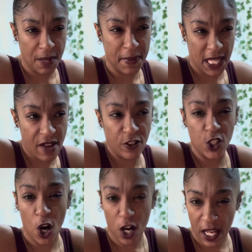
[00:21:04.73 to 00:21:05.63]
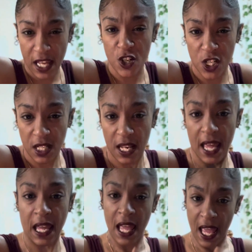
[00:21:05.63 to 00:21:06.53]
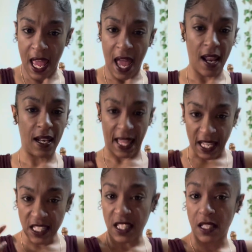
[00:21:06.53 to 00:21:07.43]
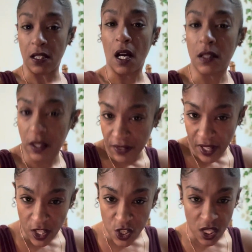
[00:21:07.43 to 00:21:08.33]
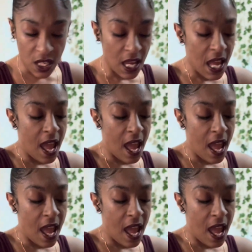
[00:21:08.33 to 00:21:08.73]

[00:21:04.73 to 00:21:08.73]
but they have dark energy, like seductive energy.